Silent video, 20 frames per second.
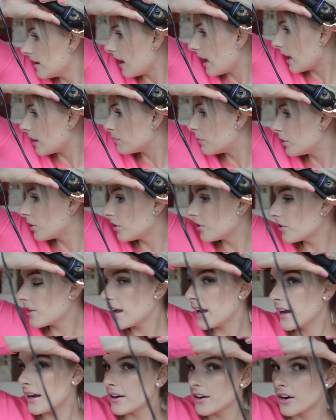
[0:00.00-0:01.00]
and pull the
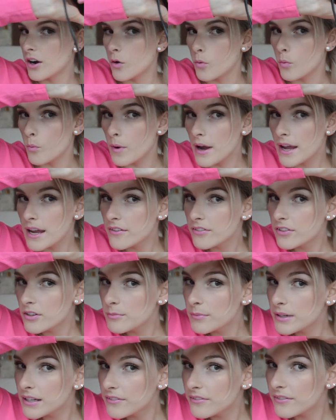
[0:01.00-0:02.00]
hair away
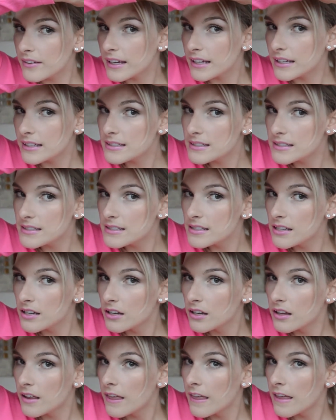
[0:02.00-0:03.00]
from my face,
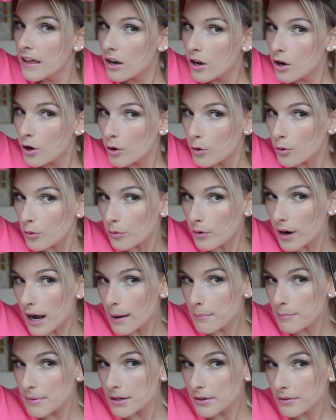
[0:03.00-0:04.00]

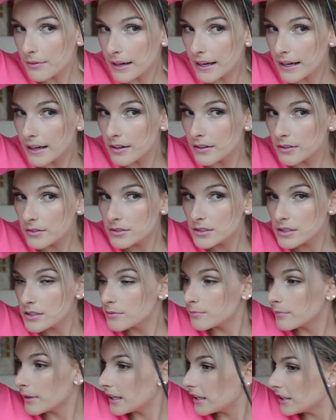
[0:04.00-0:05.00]
wrap it around,
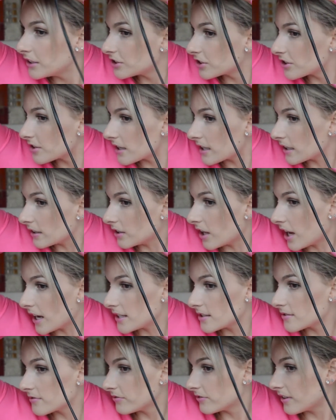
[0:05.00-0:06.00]
making sure that it
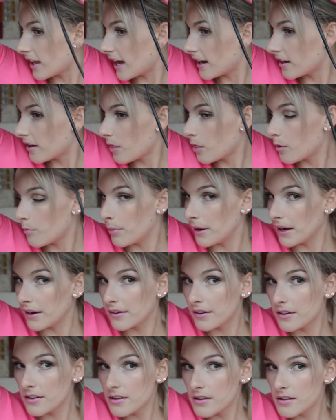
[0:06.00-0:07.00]
lies flat on the
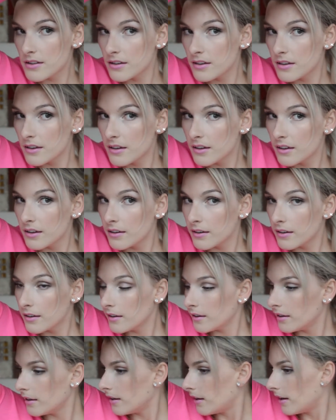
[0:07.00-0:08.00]
barrel,
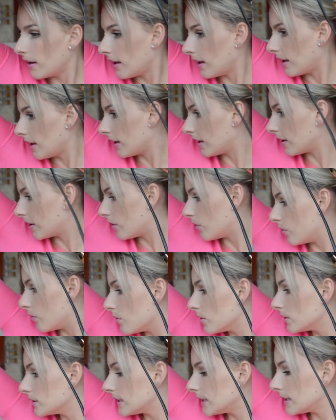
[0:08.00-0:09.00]
and I'm going to
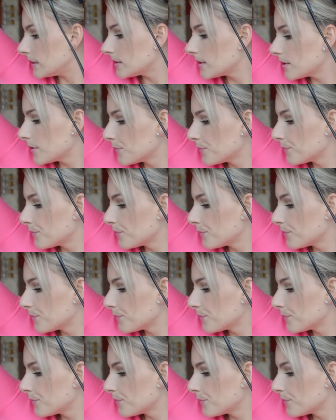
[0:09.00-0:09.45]
hold it.